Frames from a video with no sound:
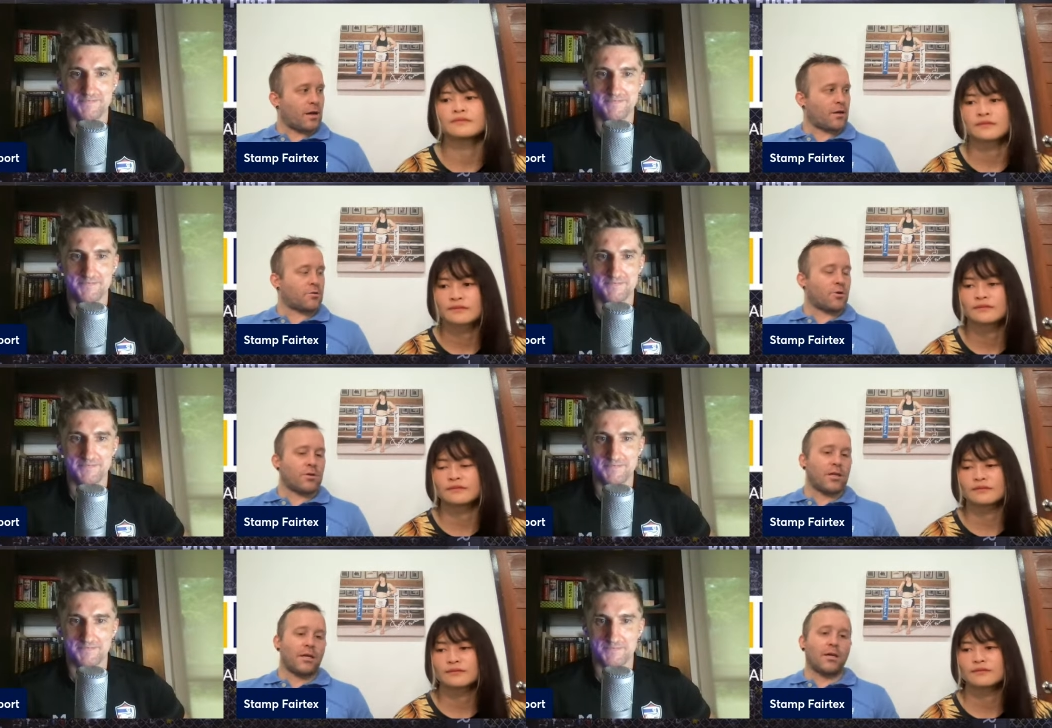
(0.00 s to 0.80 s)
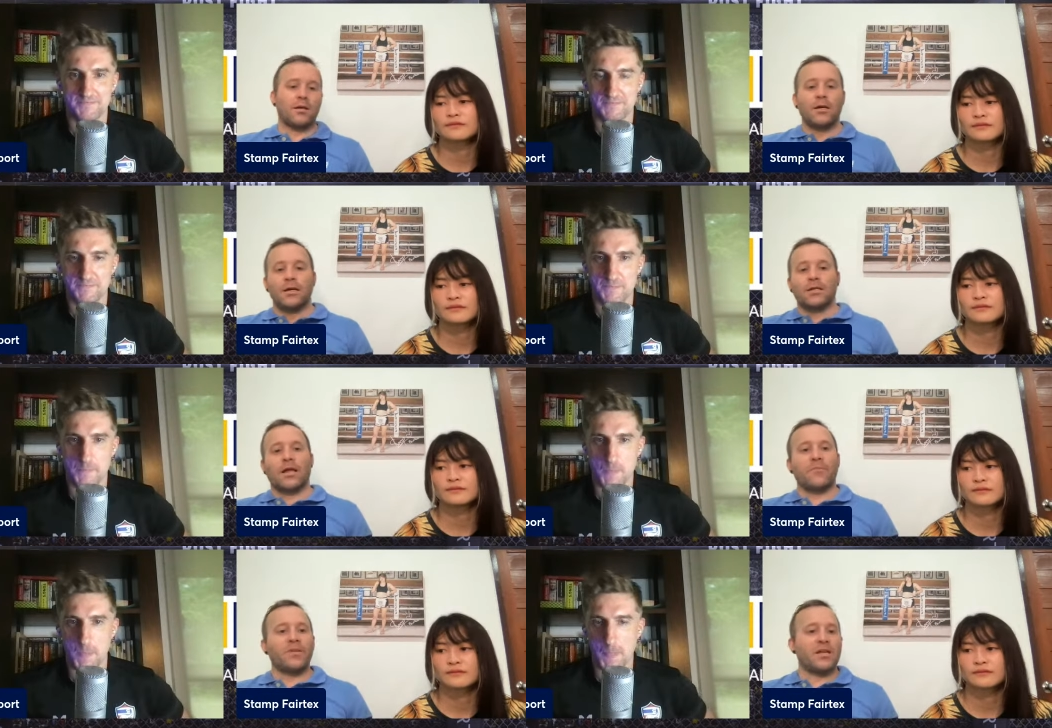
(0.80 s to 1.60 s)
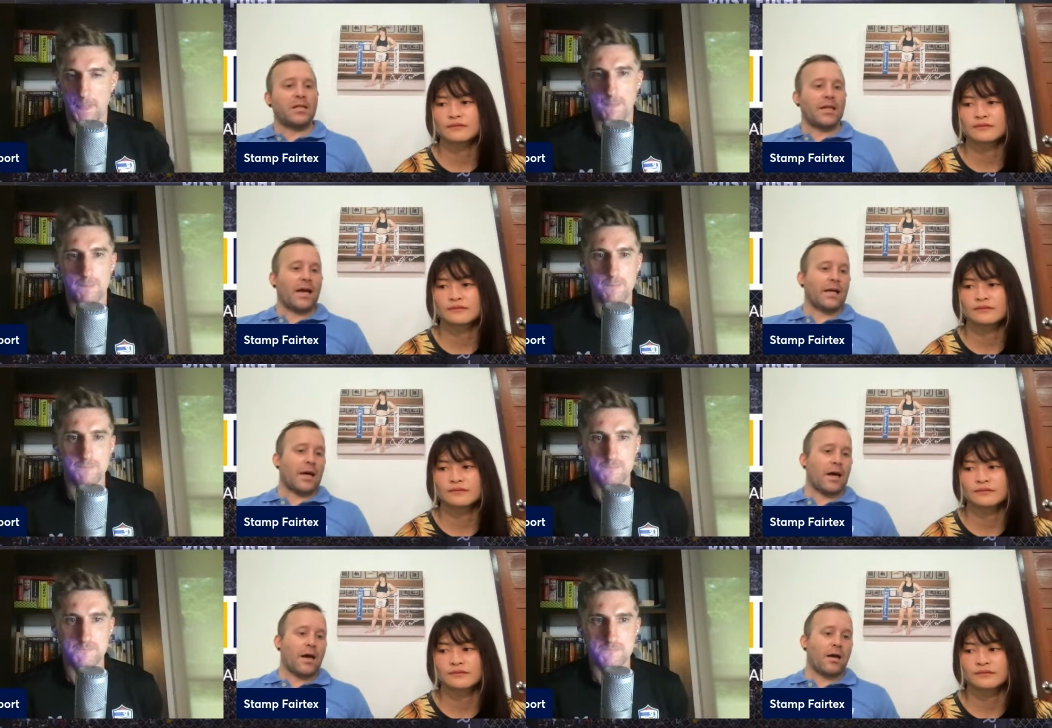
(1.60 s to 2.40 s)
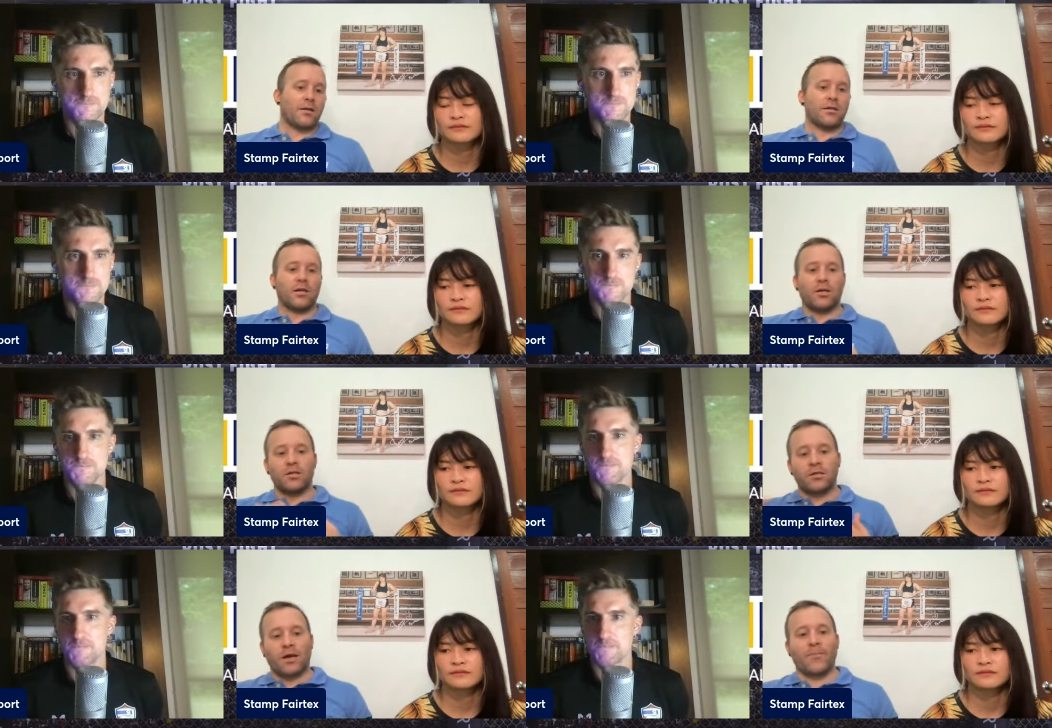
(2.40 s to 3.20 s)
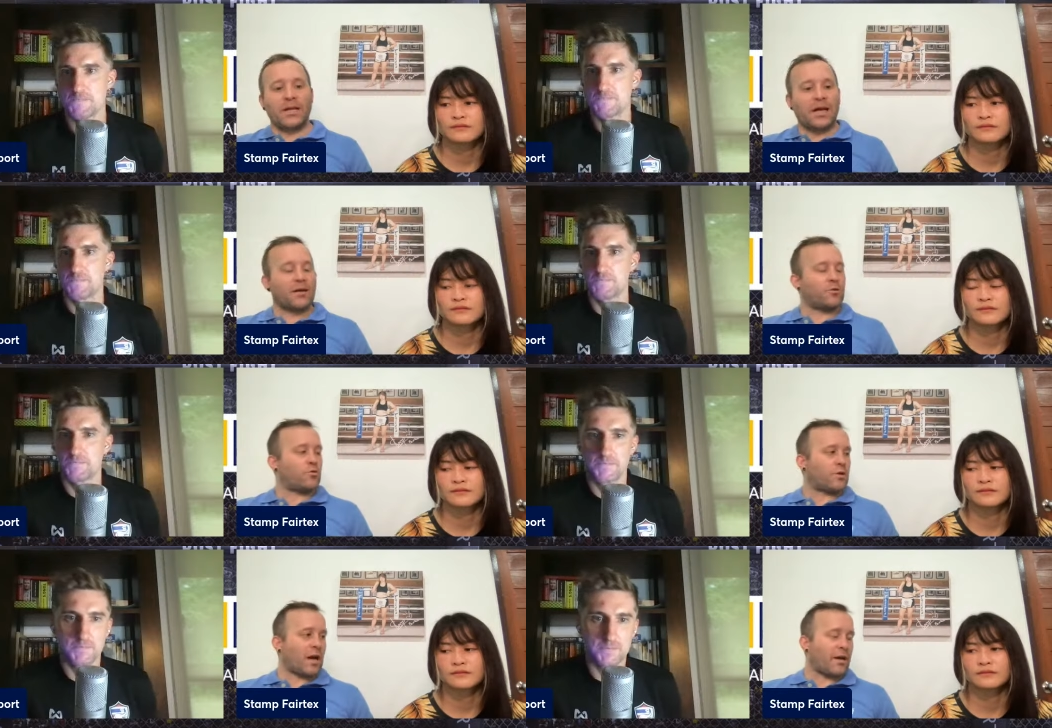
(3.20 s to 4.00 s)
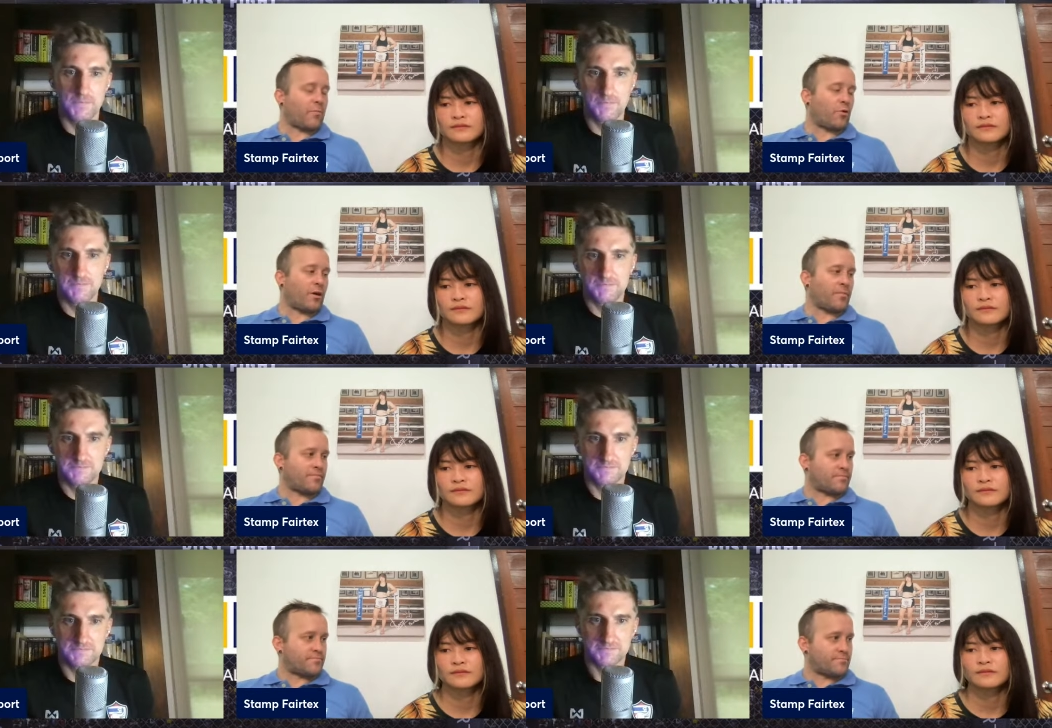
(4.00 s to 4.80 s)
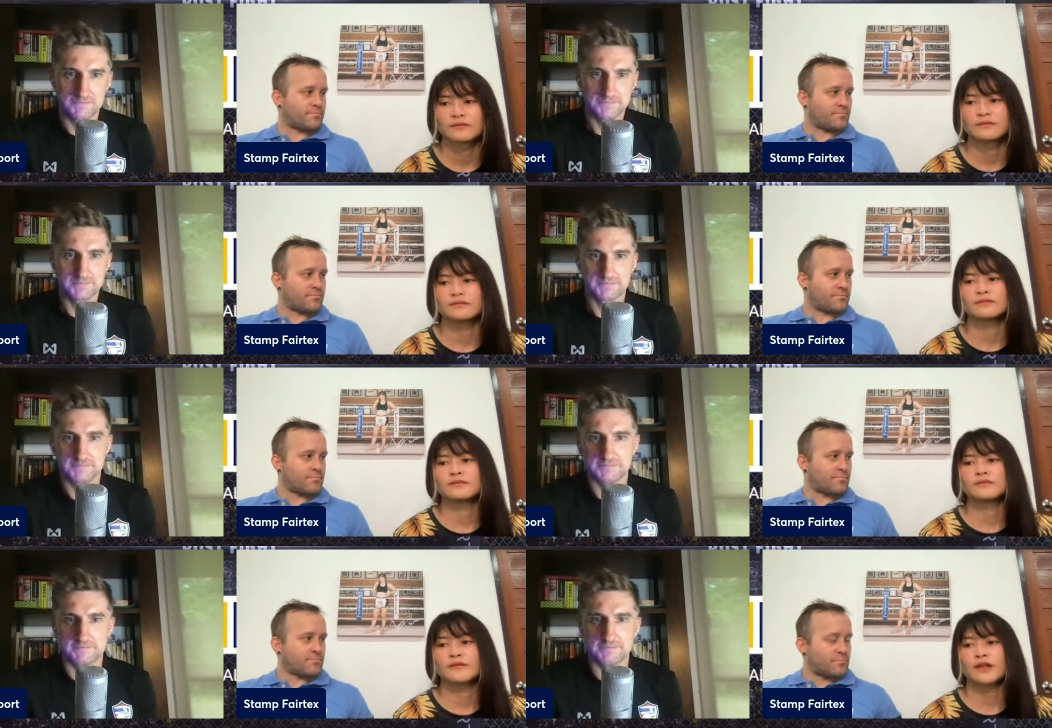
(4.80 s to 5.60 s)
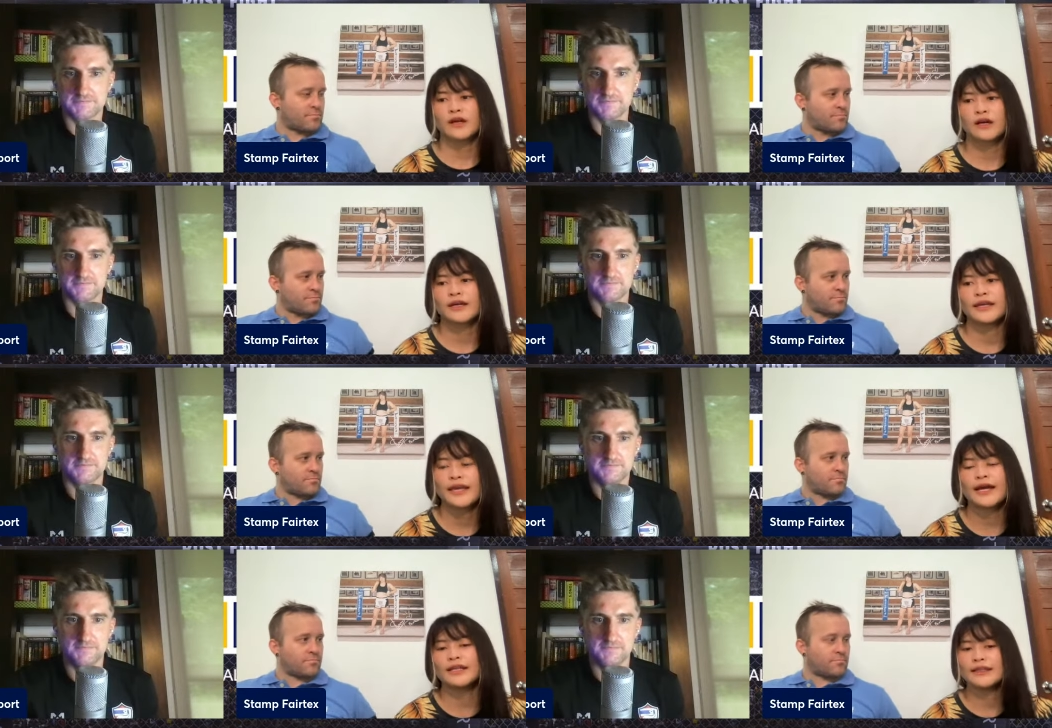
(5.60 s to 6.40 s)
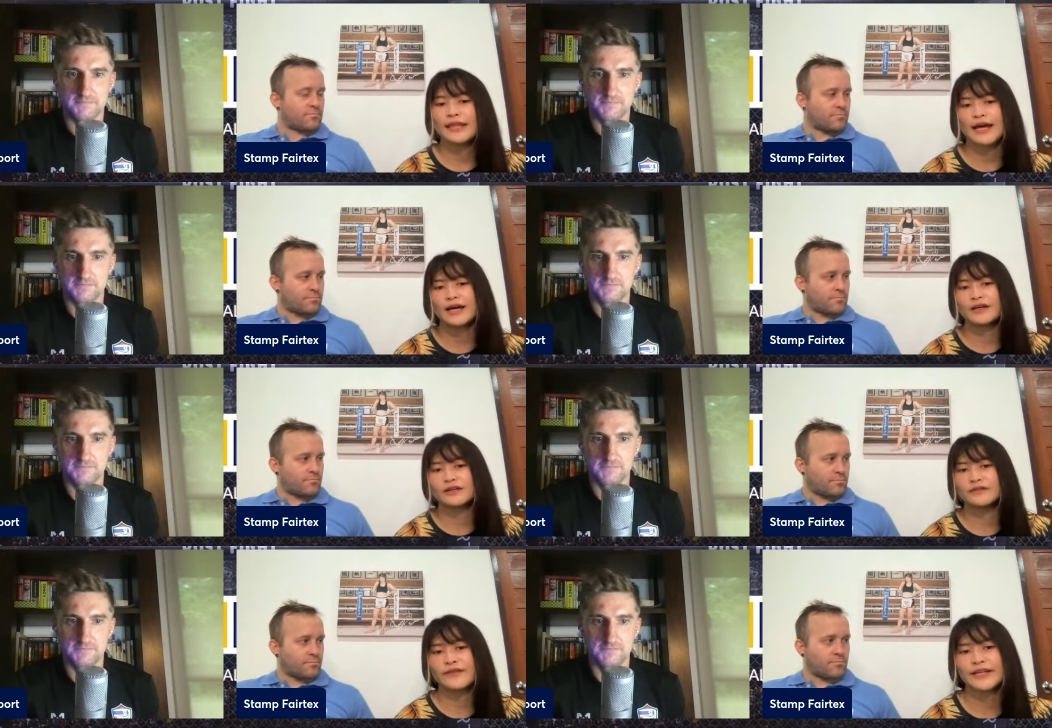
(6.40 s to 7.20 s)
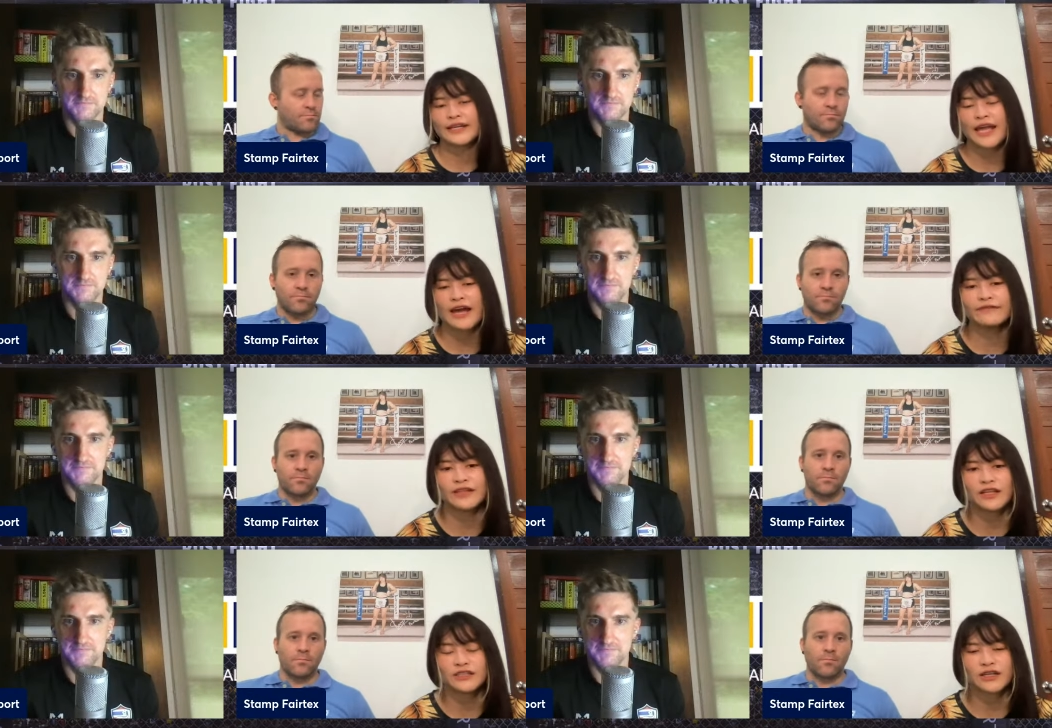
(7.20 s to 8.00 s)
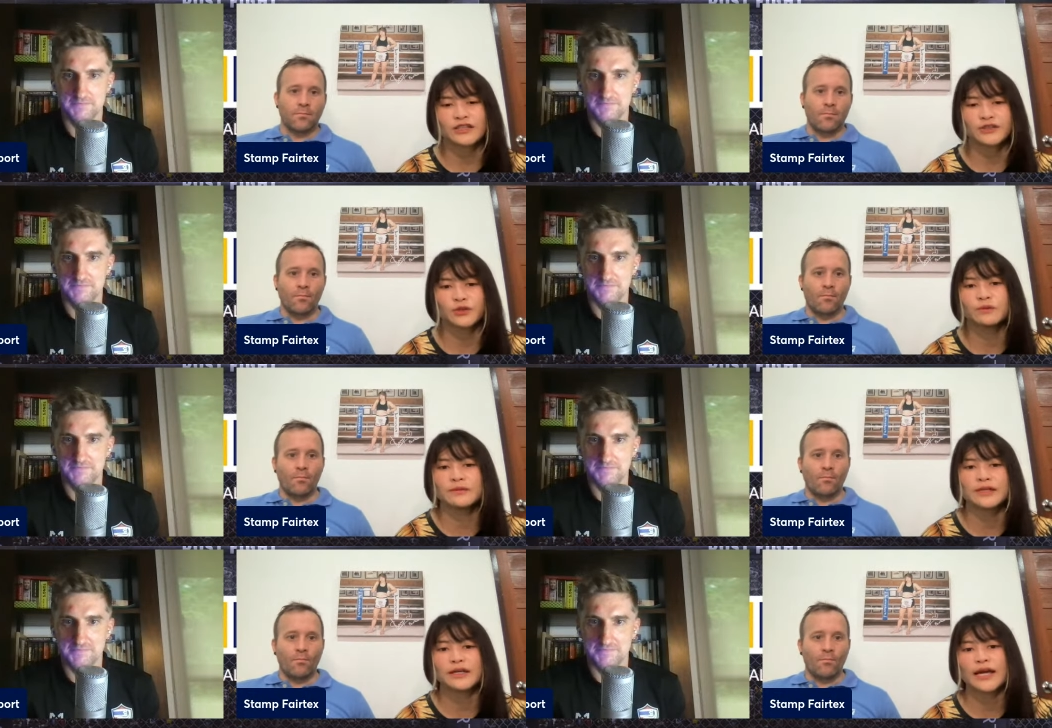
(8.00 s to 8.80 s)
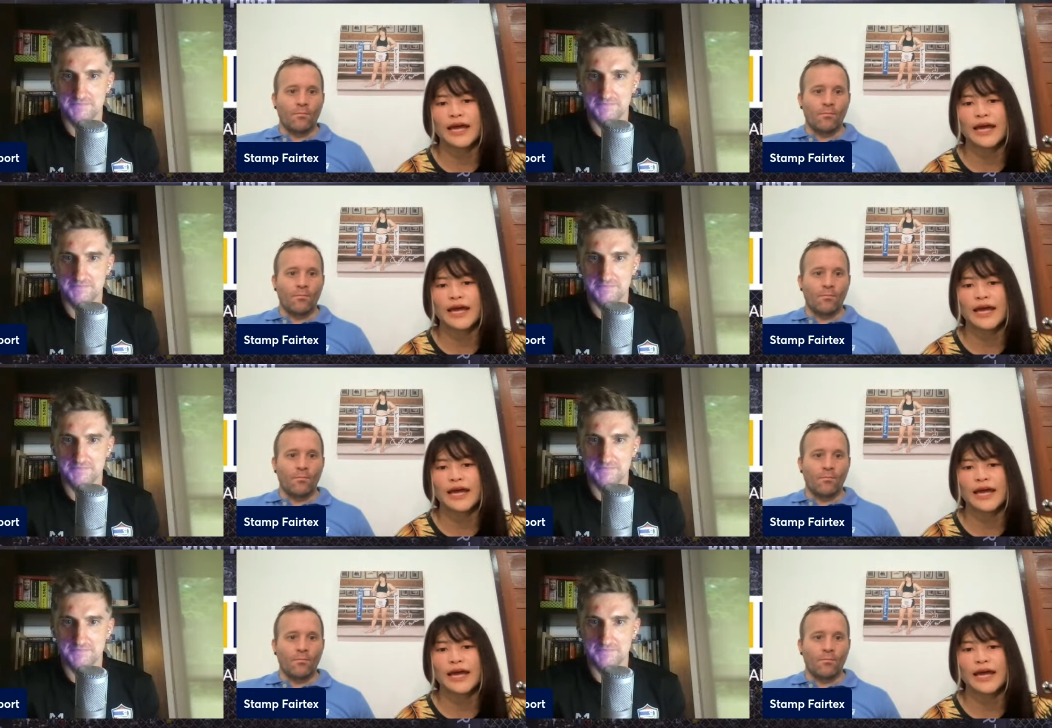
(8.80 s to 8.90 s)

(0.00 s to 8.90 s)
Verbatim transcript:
Speaker 1: la Tony climbing Ligon Tamala you Kaimoi.
Speaker 2: Uh, yeah, now Fairtex have a lot customer uh,